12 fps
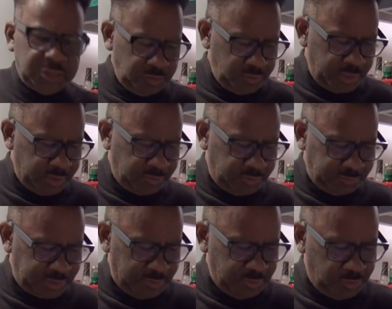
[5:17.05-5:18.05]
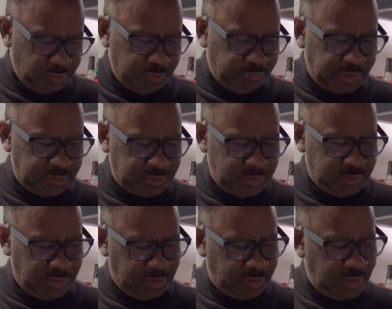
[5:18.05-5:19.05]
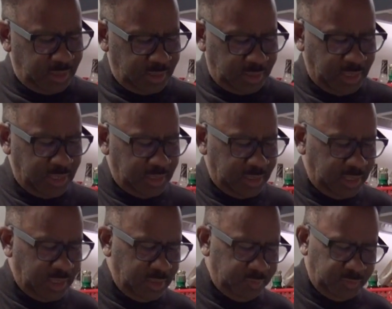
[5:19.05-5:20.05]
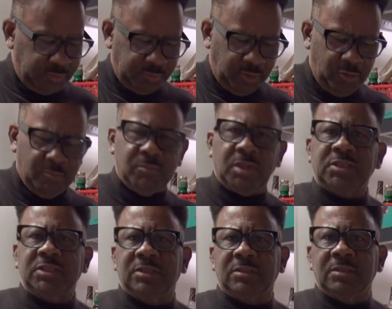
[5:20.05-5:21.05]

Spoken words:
You know how sometimes you go to these places and candy yams is all mushy.